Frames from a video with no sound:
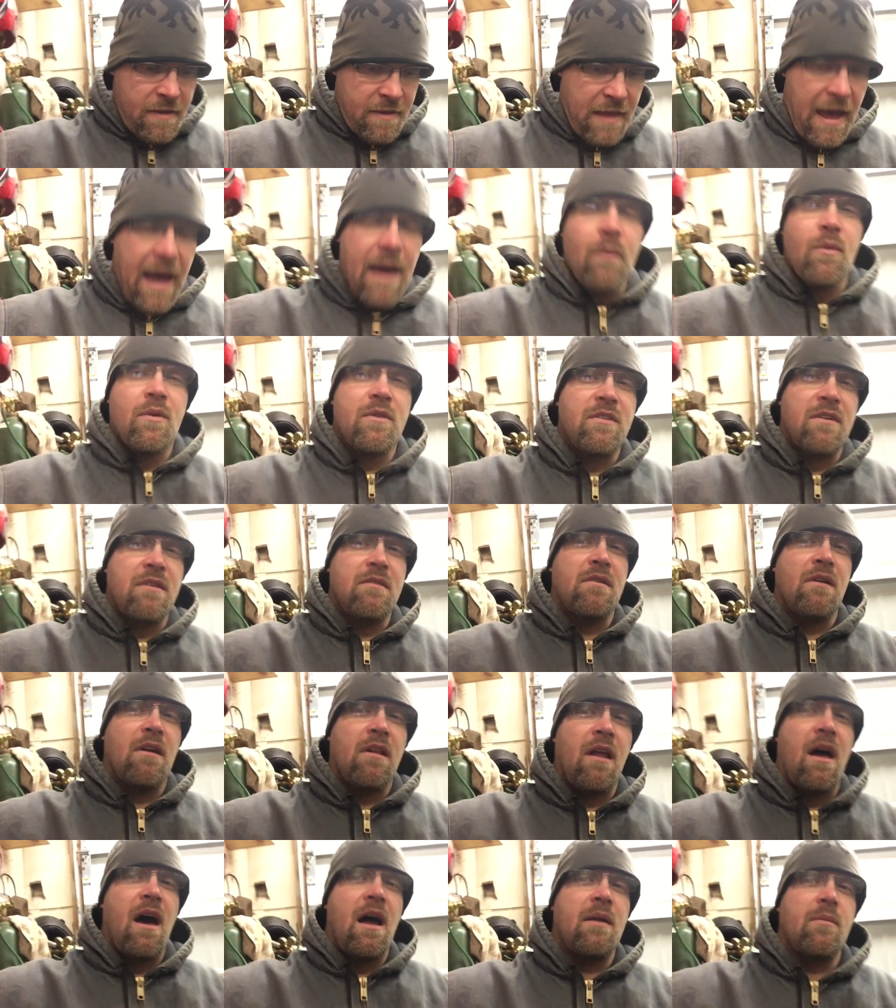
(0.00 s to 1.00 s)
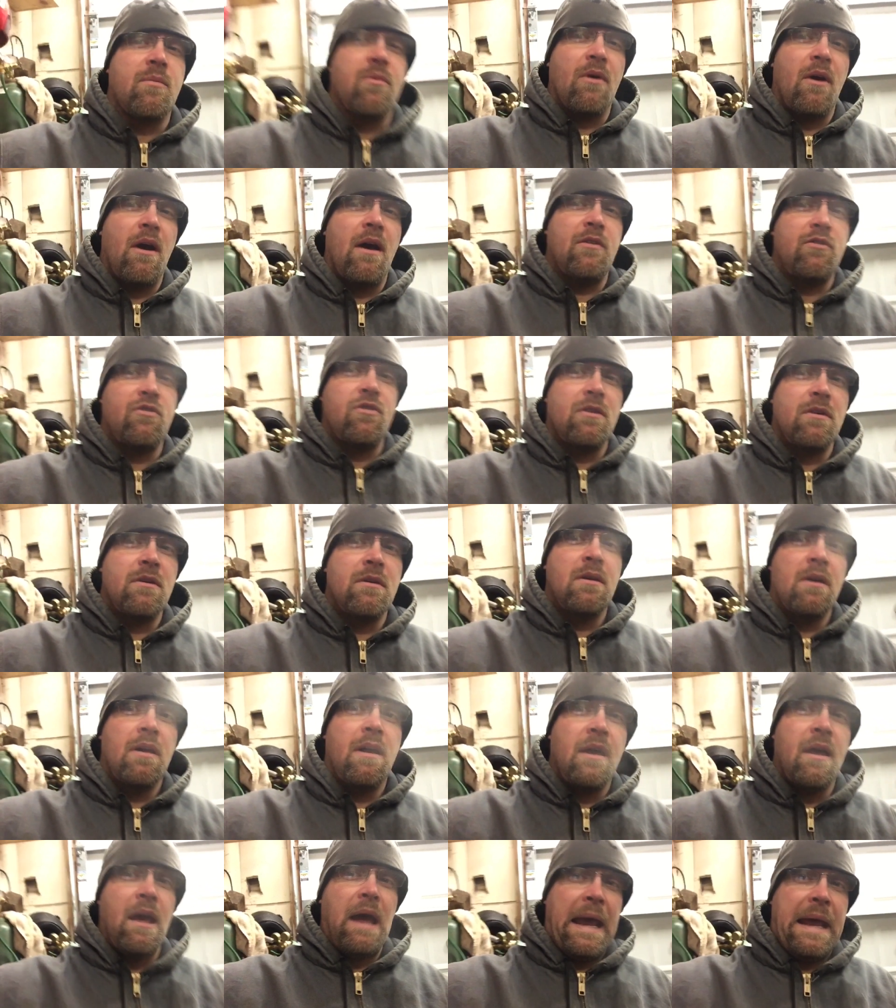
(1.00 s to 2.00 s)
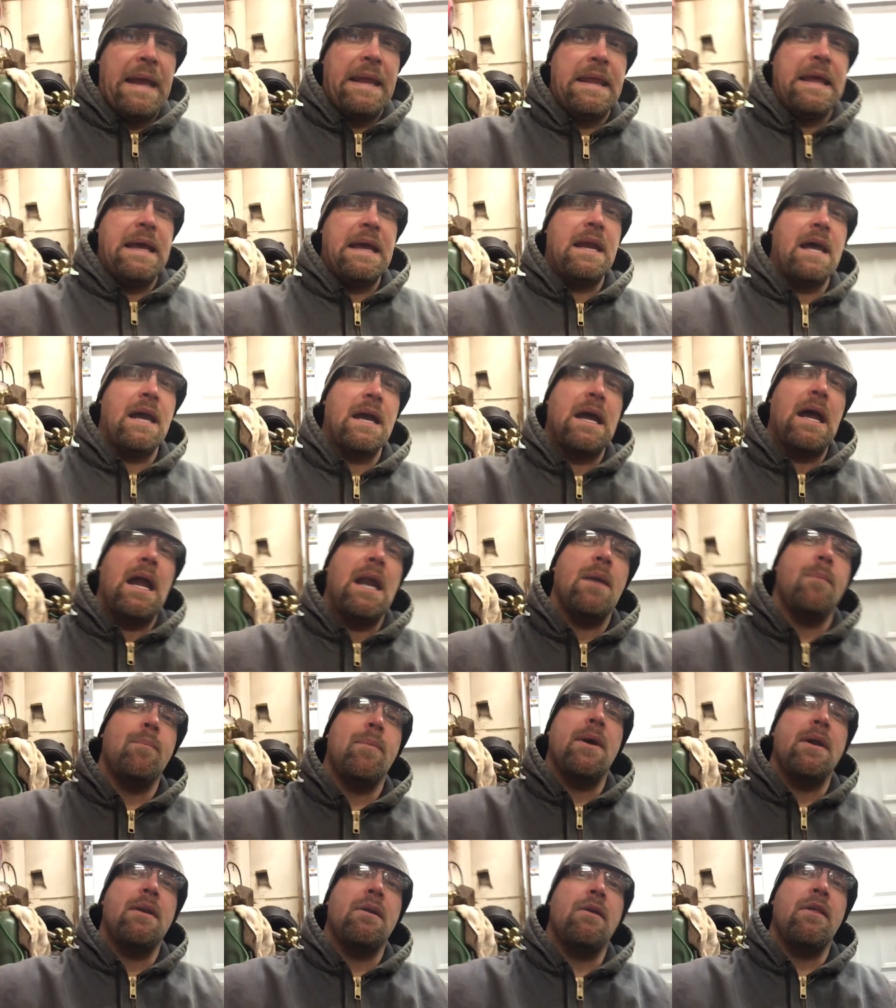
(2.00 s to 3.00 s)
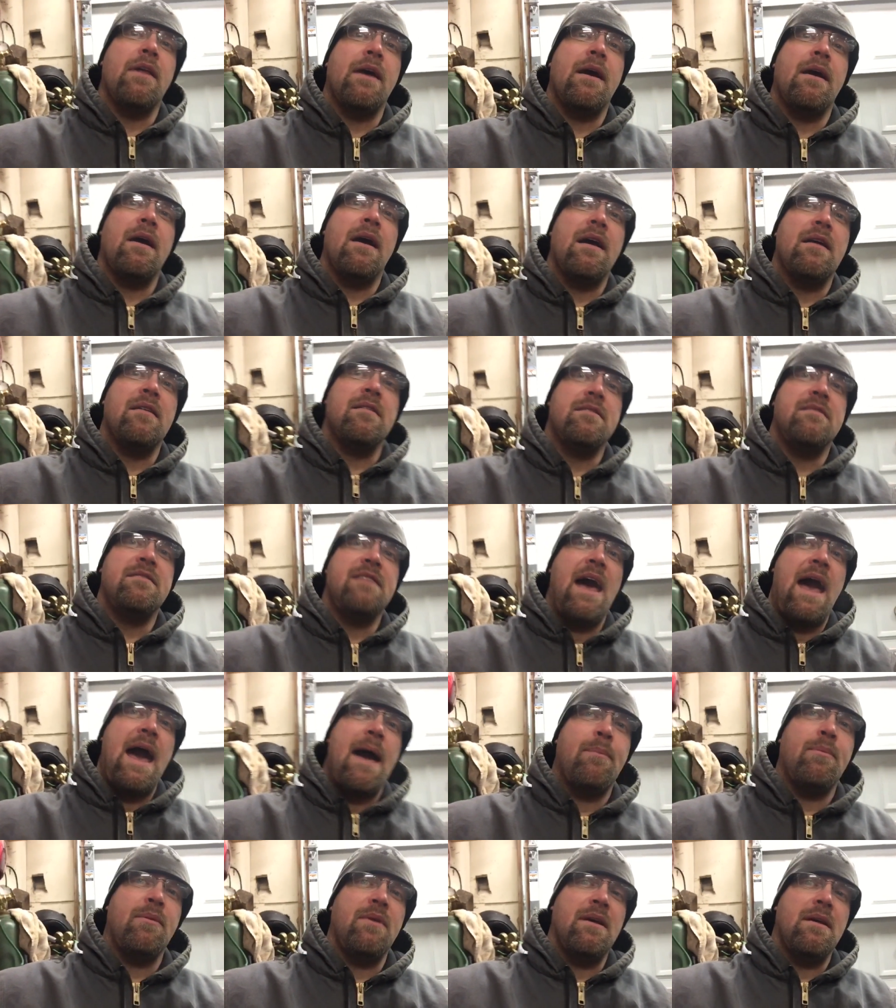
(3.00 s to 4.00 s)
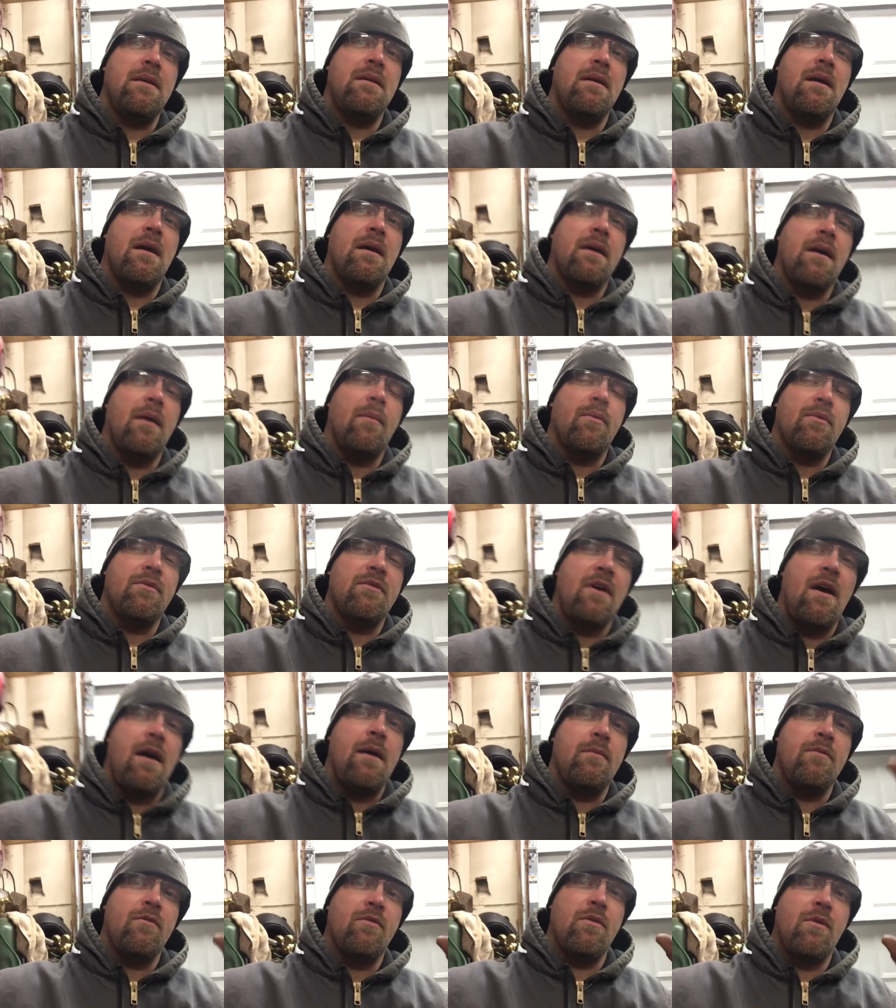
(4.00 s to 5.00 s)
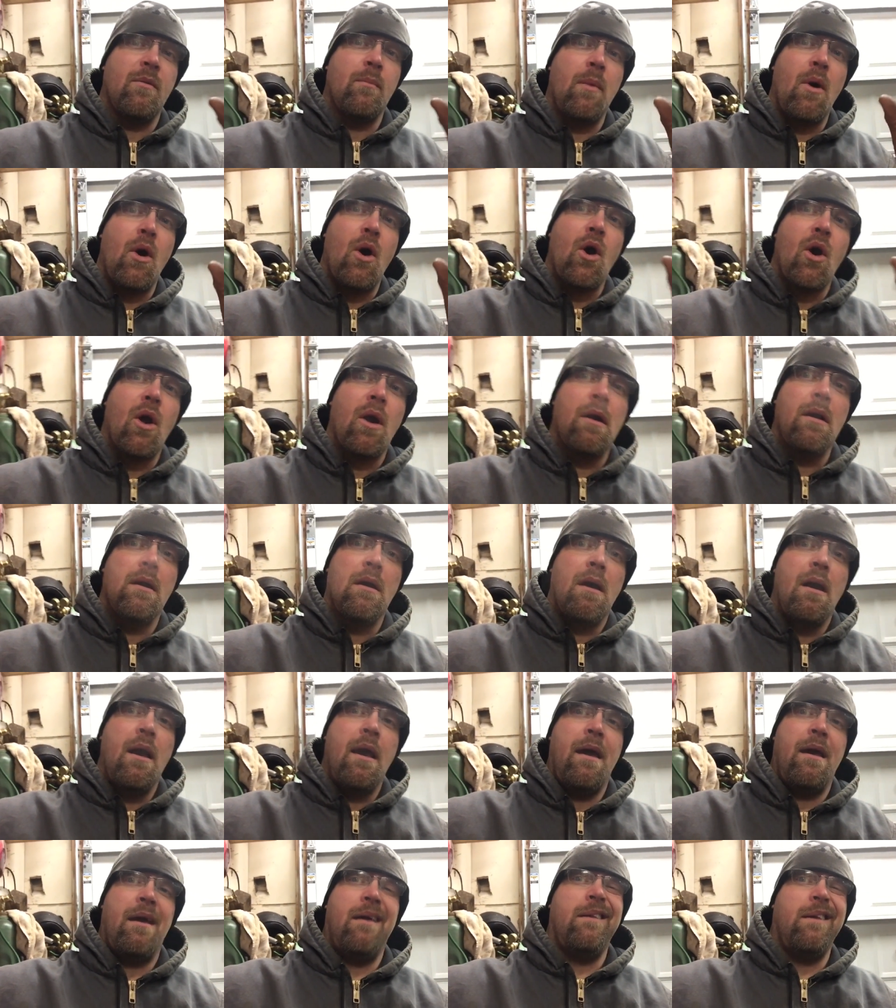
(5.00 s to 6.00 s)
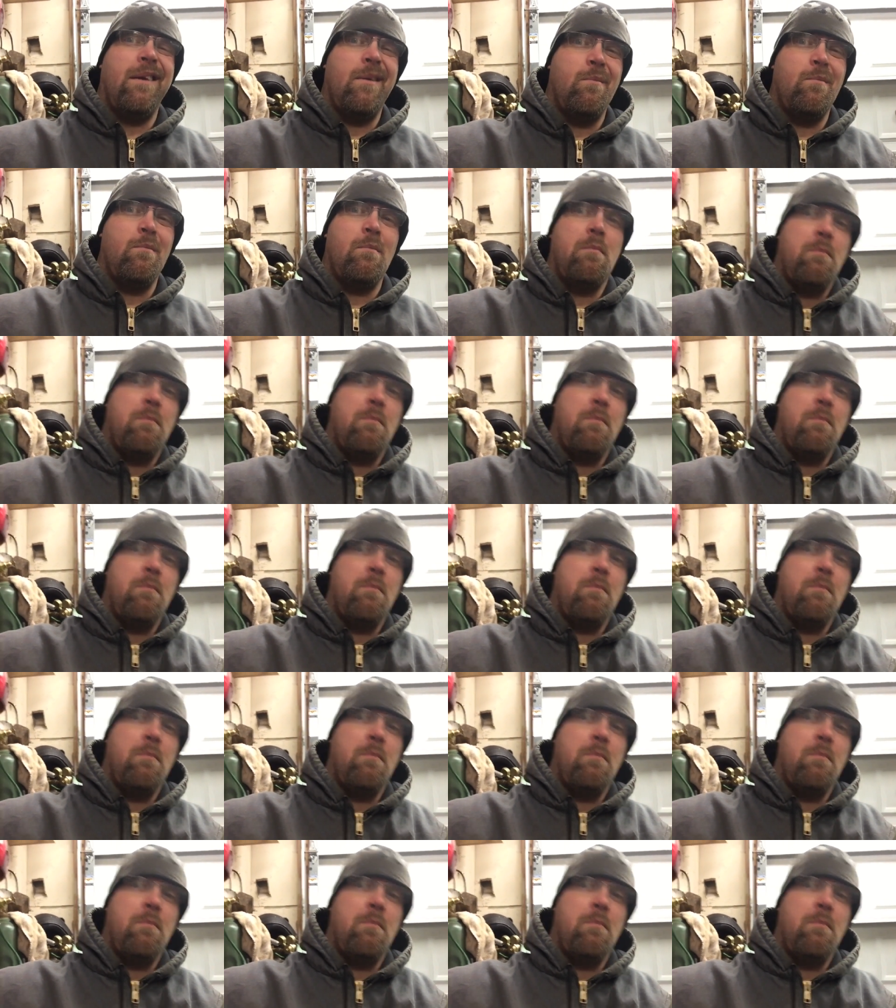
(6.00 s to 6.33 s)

that was under a lot of pressure. And then I got up under there and tapped it a couple times with a bar, and it